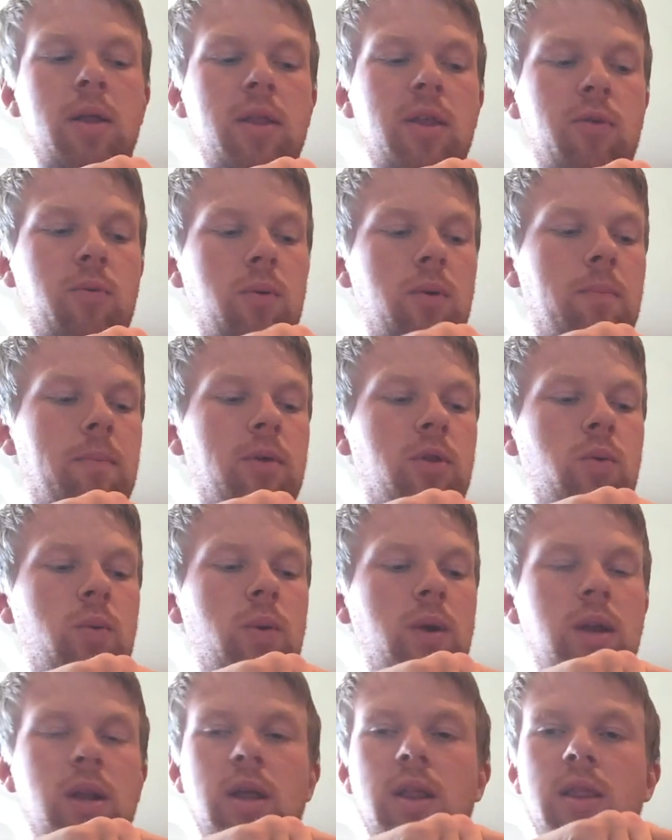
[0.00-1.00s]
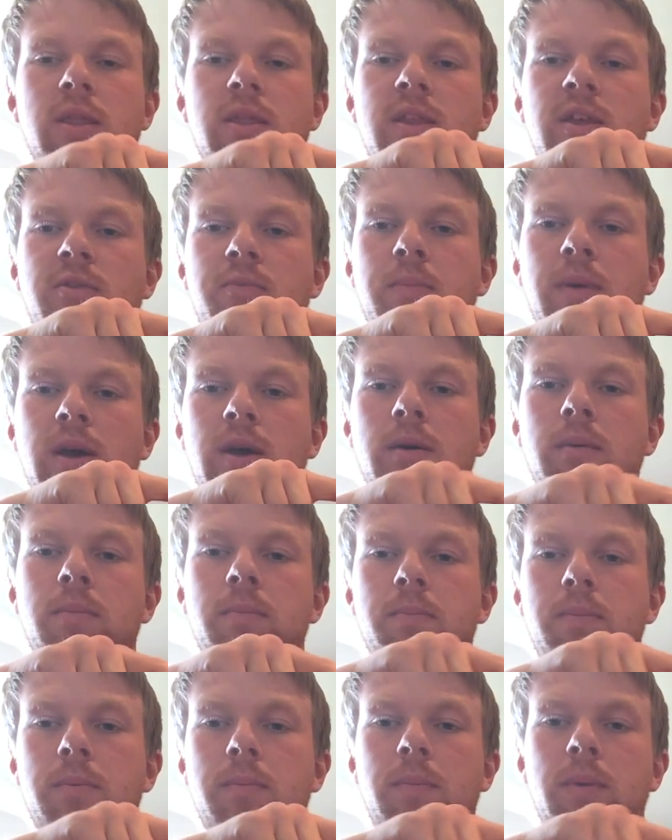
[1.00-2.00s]
This one between this pickup
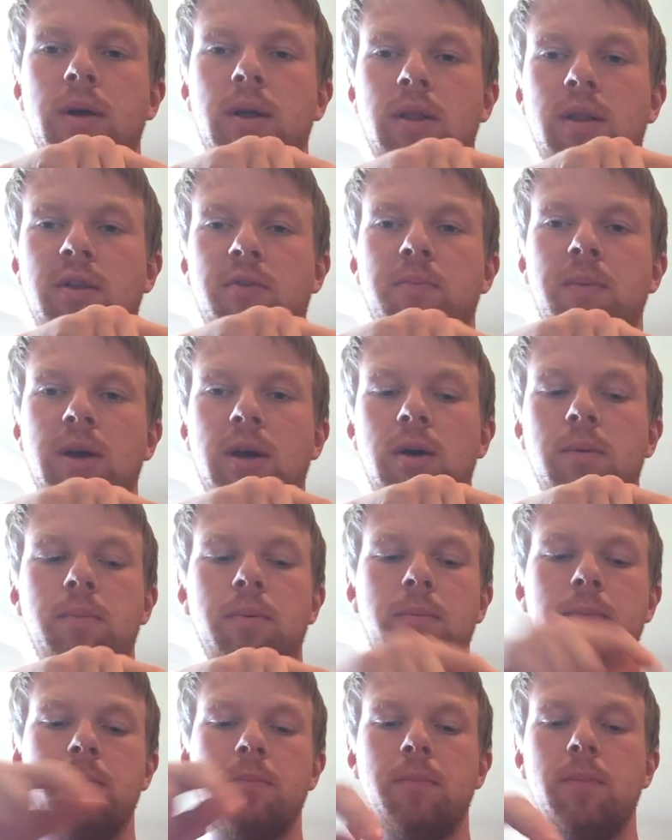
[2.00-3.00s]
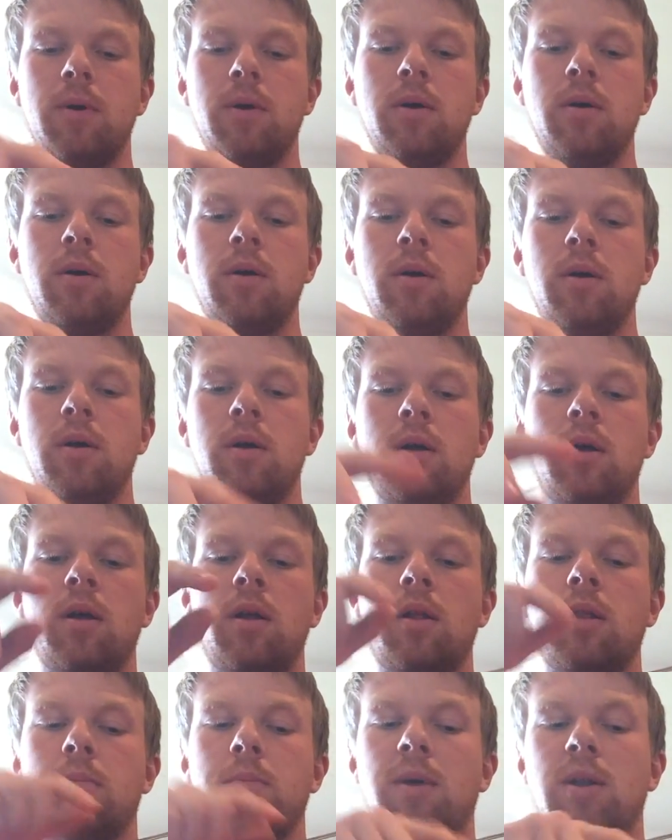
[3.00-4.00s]
and this pickup.
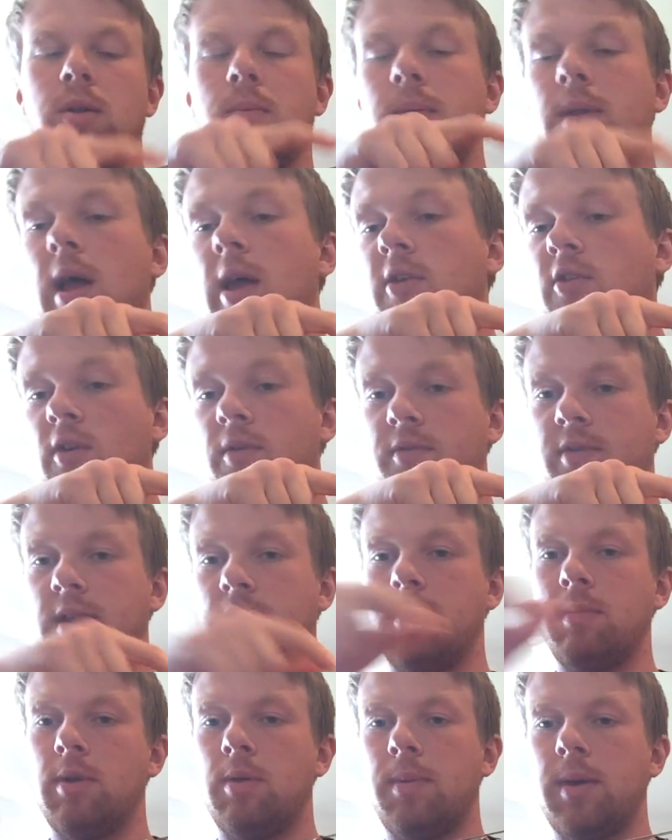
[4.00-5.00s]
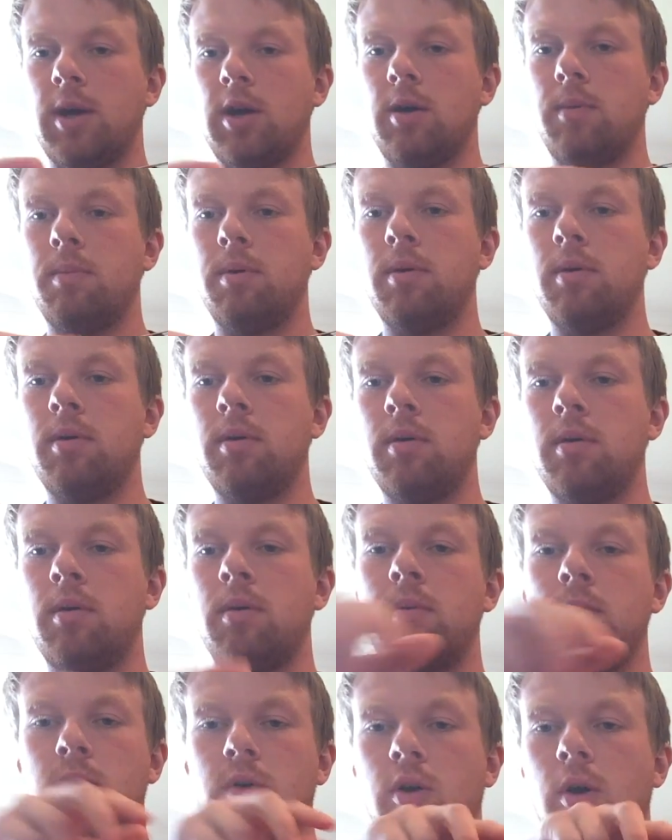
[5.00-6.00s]
Middle place, obviously the middle pickup.
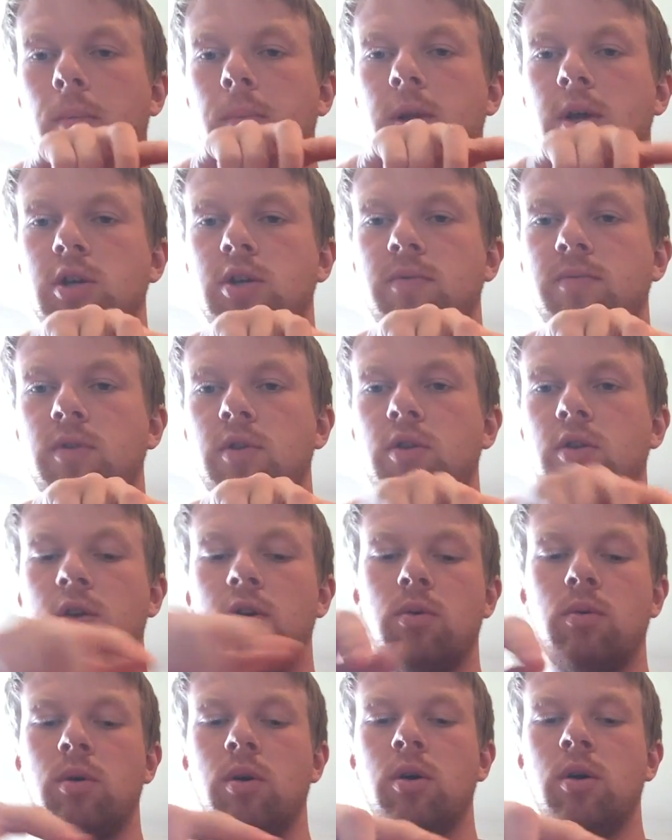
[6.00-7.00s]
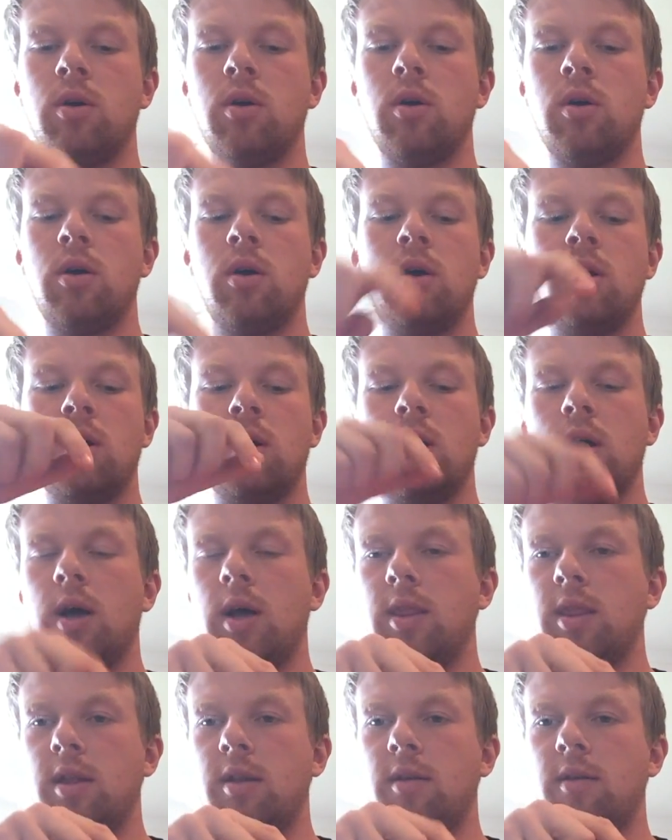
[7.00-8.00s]
A combination of the 2.
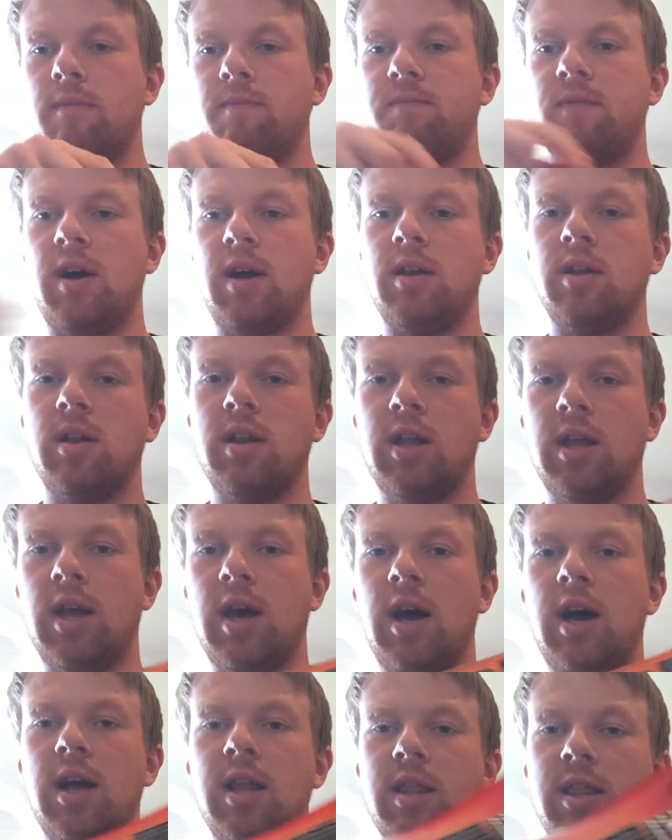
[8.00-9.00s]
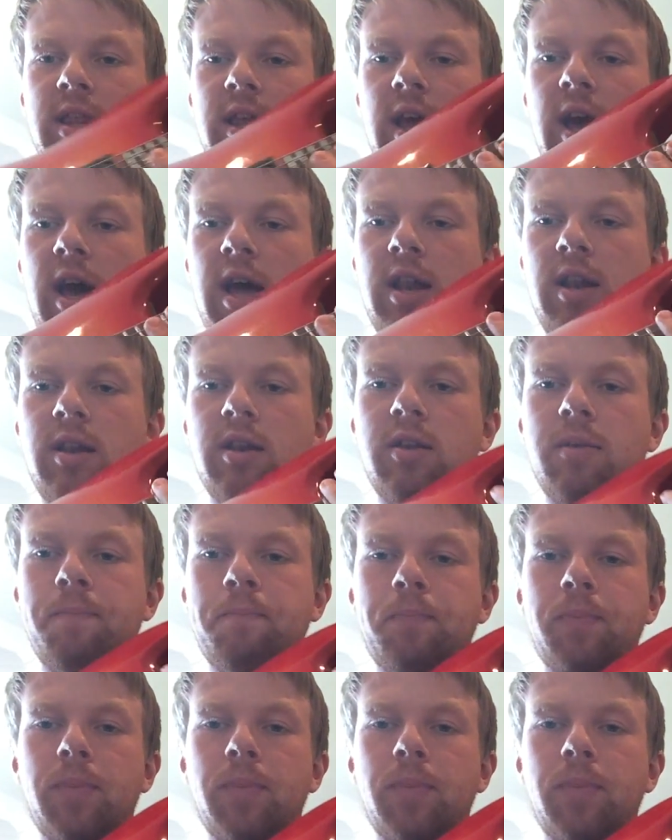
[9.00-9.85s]
And then finally at the end.